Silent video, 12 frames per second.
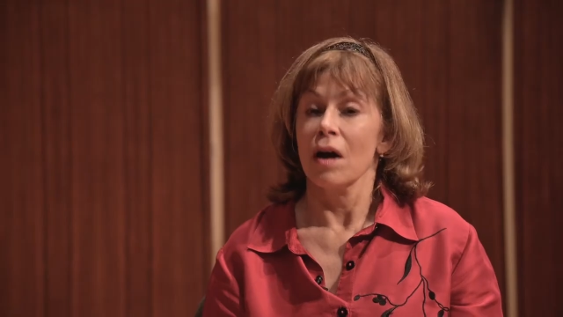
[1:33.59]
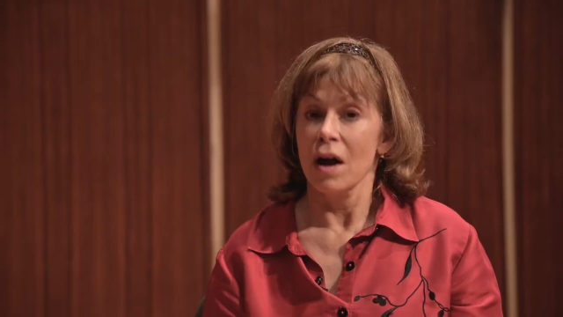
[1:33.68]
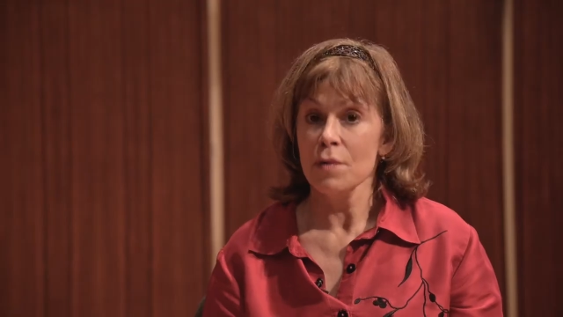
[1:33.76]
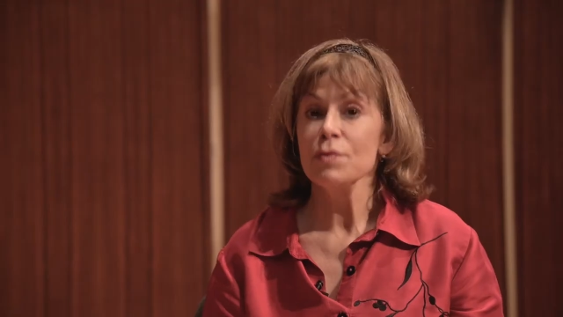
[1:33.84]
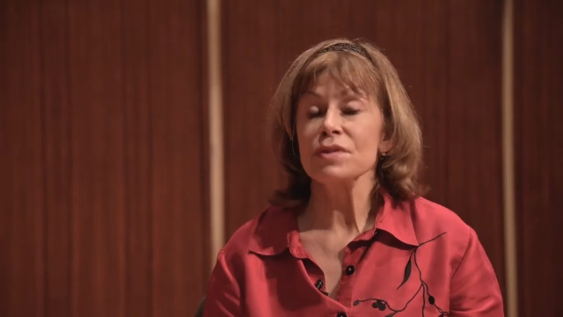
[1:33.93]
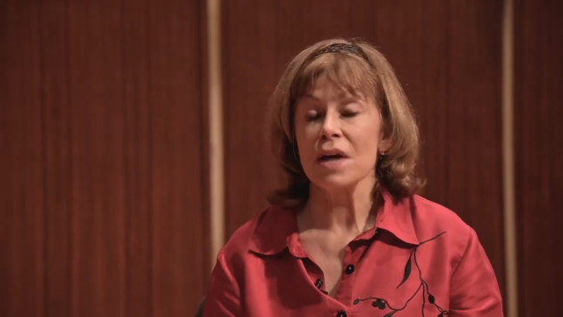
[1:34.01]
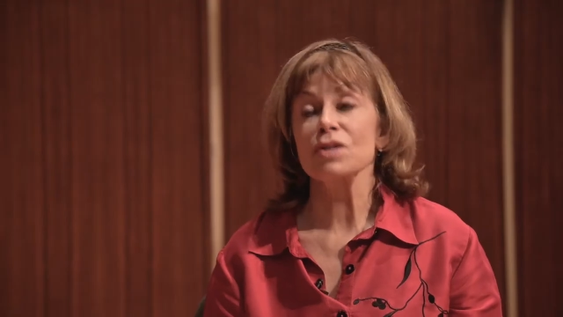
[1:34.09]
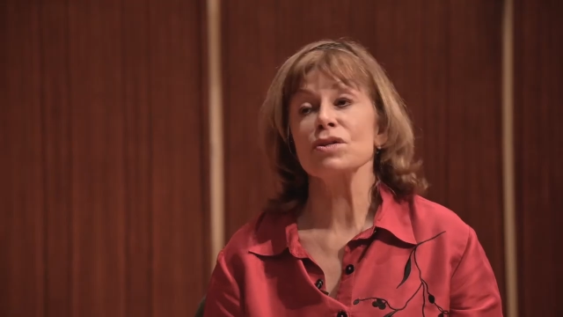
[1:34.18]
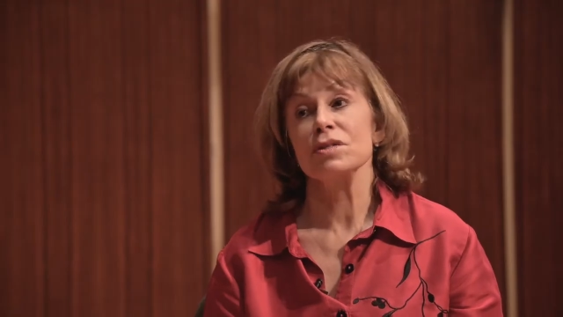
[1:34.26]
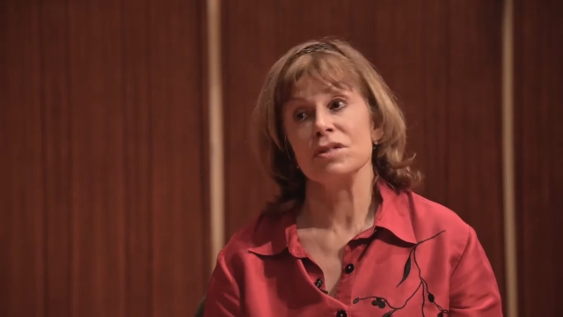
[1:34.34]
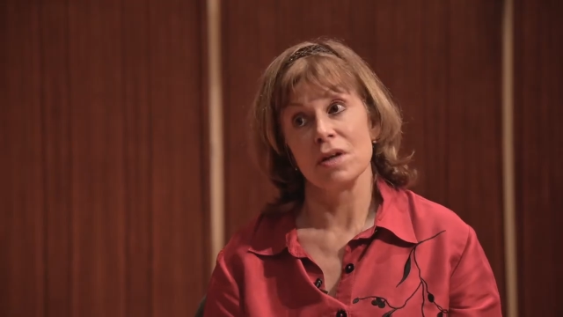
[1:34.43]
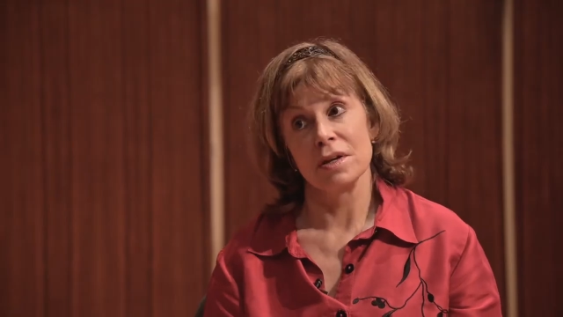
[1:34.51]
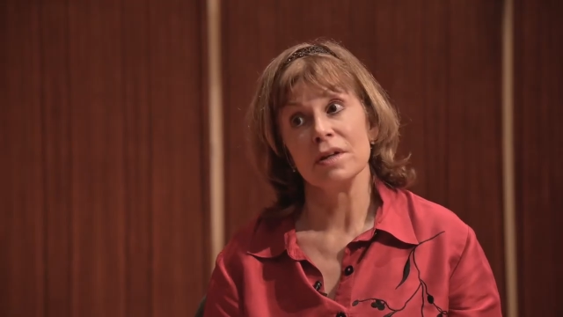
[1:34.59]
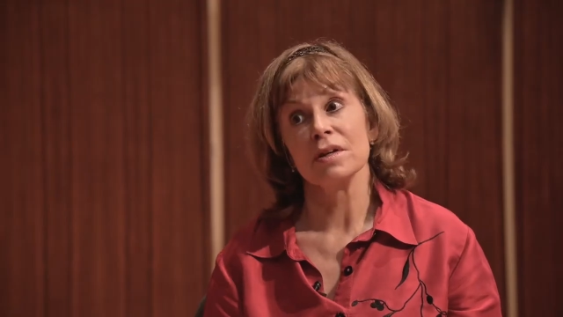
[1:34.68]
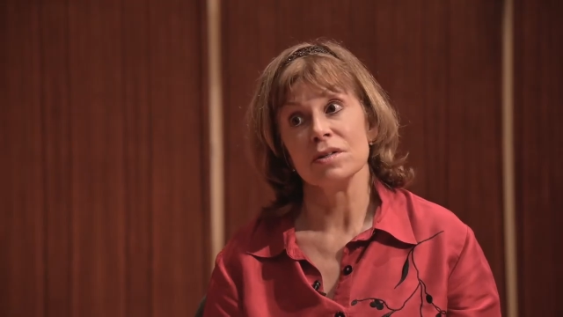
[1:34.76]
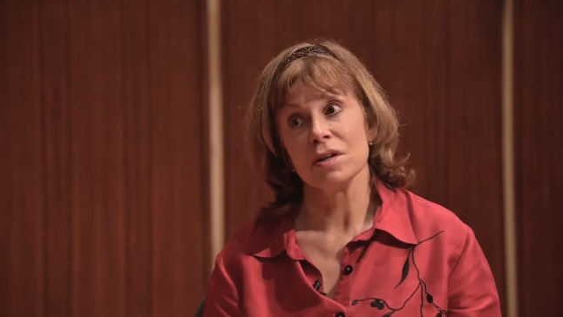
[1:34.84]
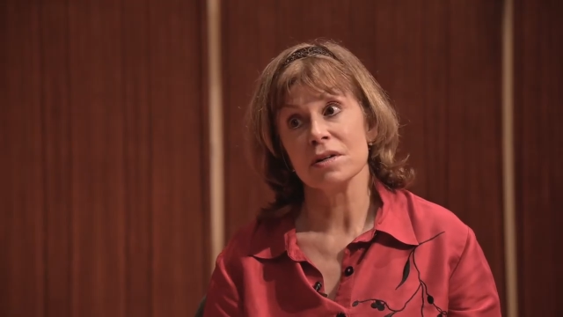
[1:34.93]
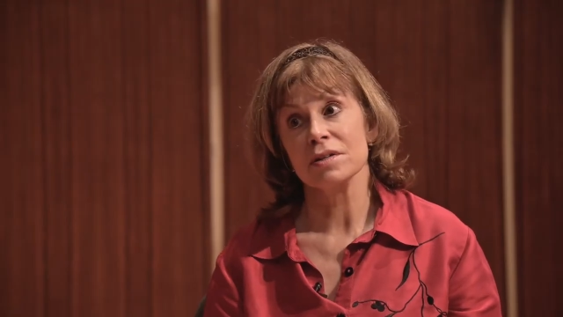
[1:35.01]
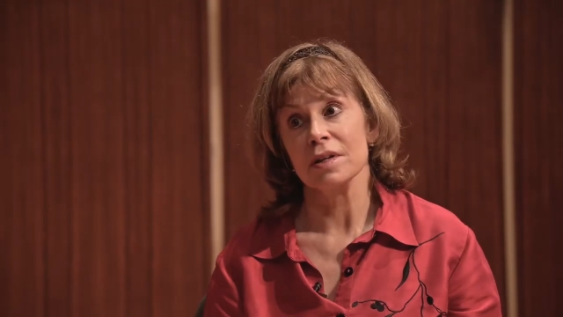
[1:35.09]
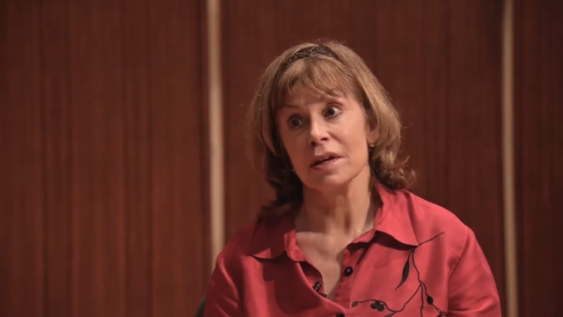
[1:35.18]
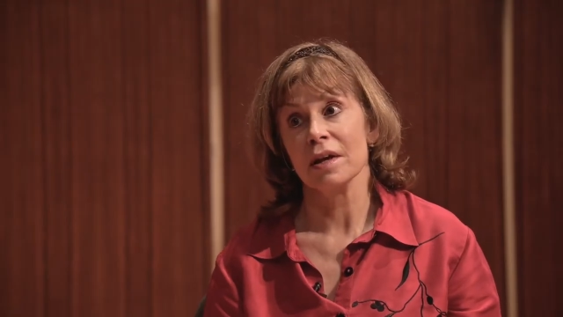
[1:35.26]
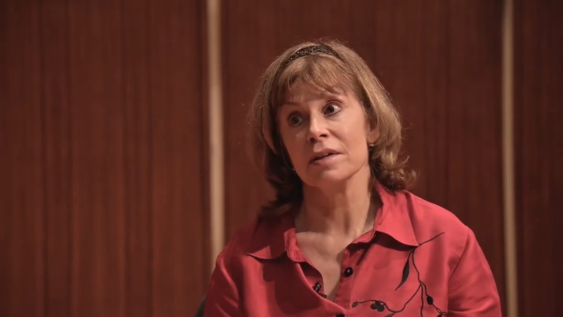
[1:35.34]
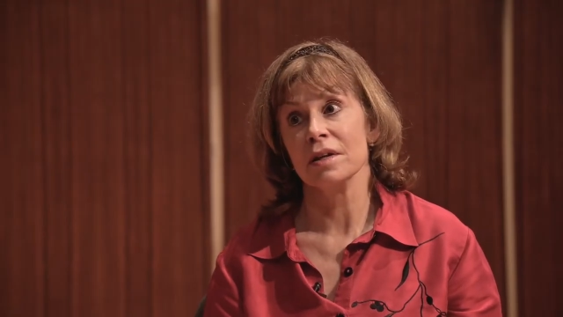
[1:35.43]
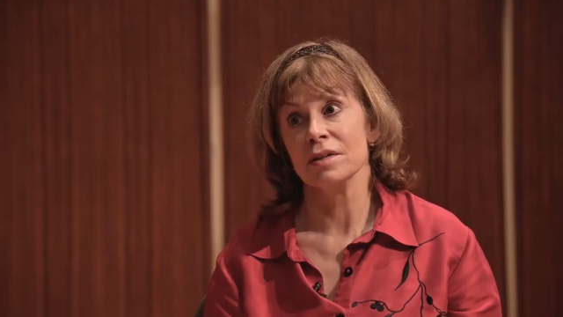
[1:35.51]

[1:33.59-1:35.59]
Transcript: I was actually studying conducting, and